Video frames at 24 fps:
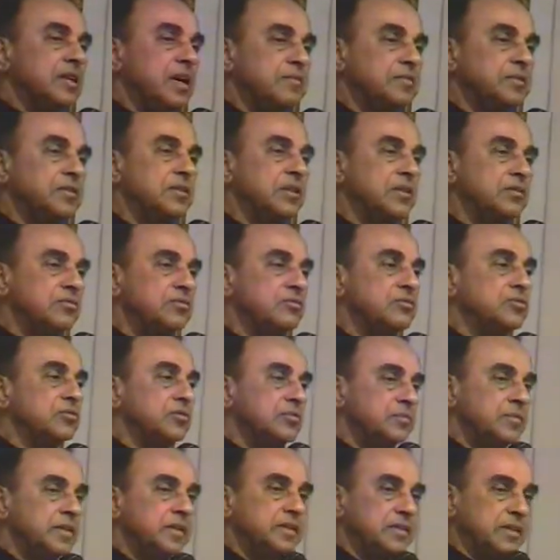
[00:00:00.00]
Rama Setu
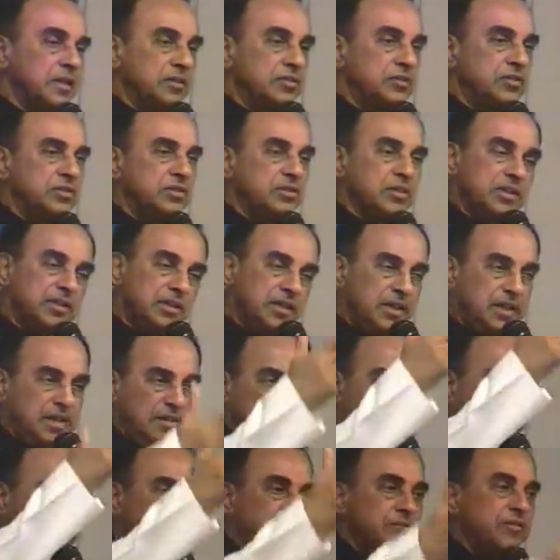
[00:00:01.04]
should be touched, and he
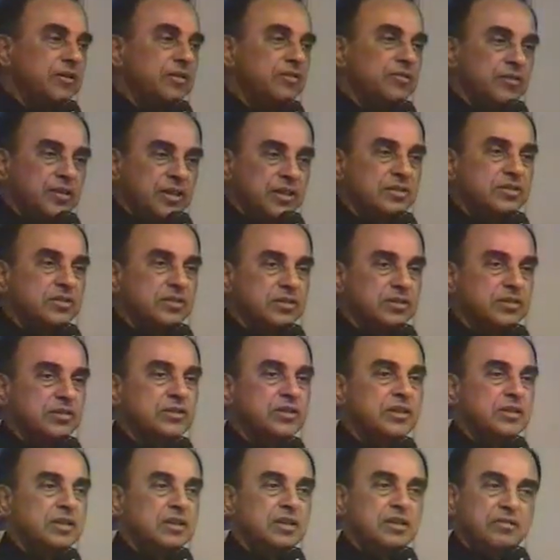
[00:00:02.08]
gave several
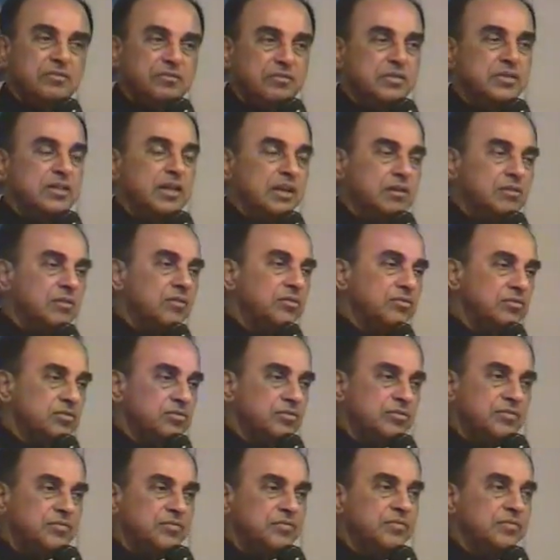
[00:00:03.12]
reasons which I'll go
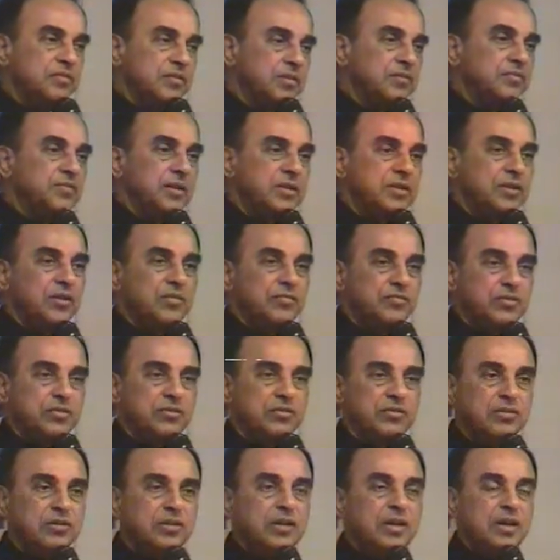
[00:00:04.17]
to if any of
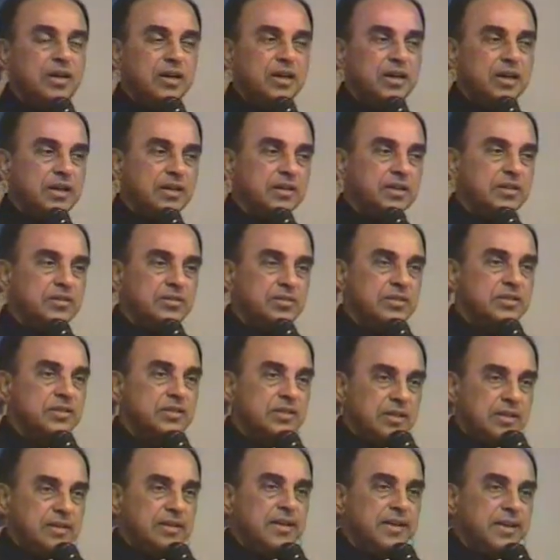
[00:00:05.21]
you are
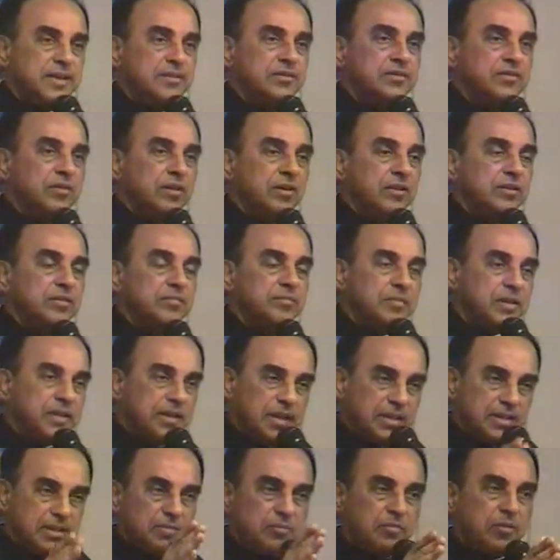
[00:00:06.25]
interested later on. But
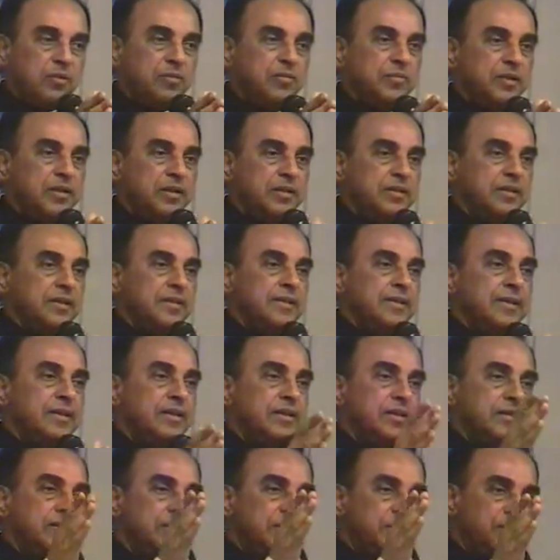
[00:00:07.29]
at the moment,
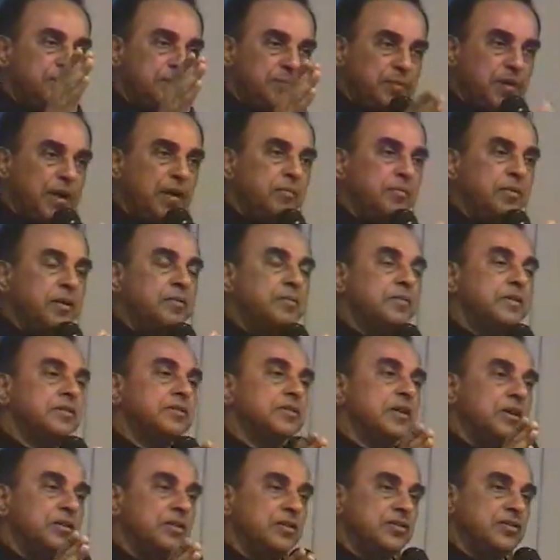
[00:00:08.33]
the problem has
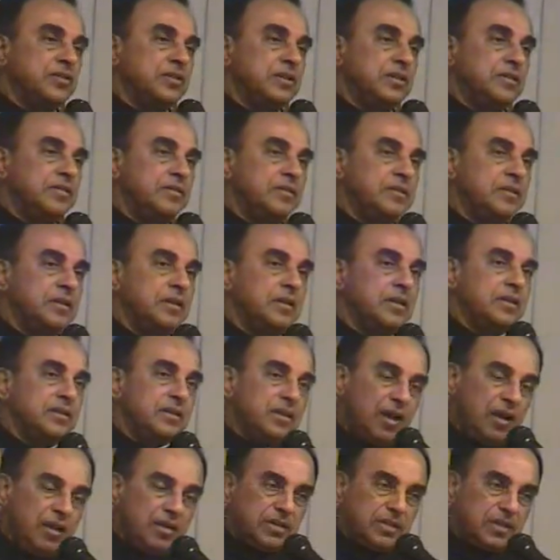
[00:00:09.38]
arisen
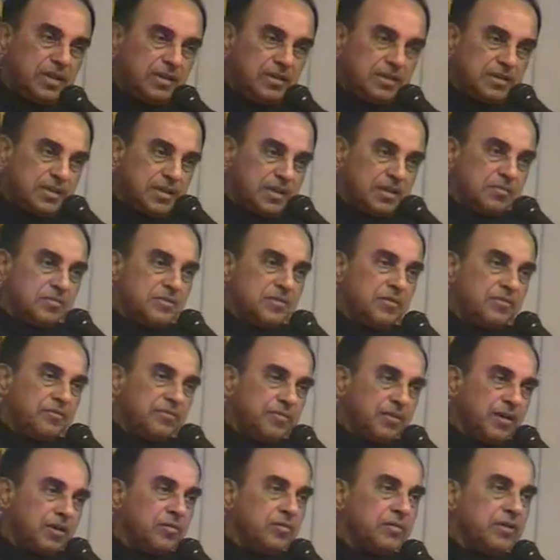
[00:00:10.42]
not in terms of
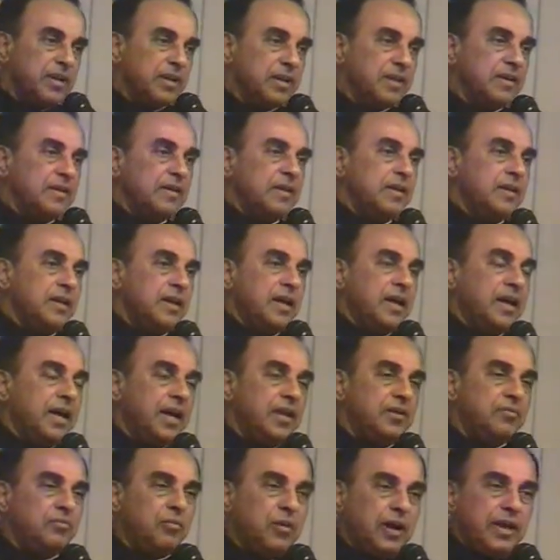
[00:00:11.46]
furrowing.
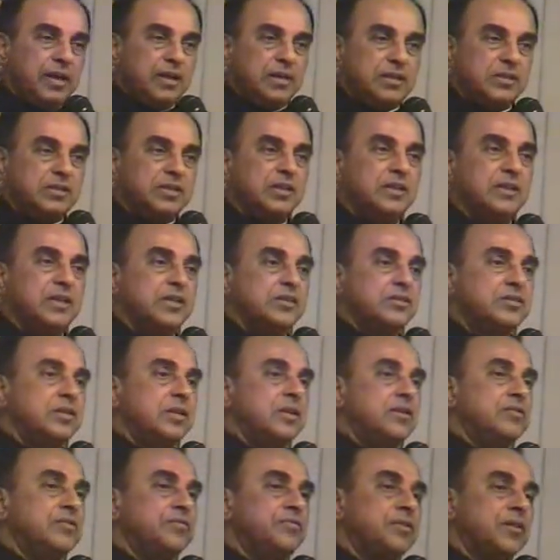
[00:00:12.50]
And why is it
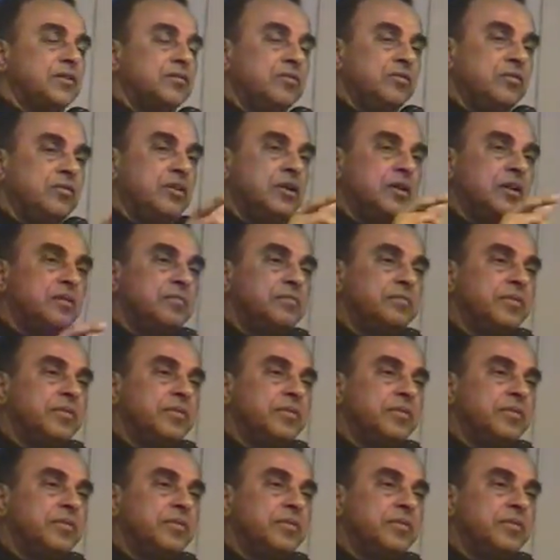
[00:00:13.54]
necessary to furrow?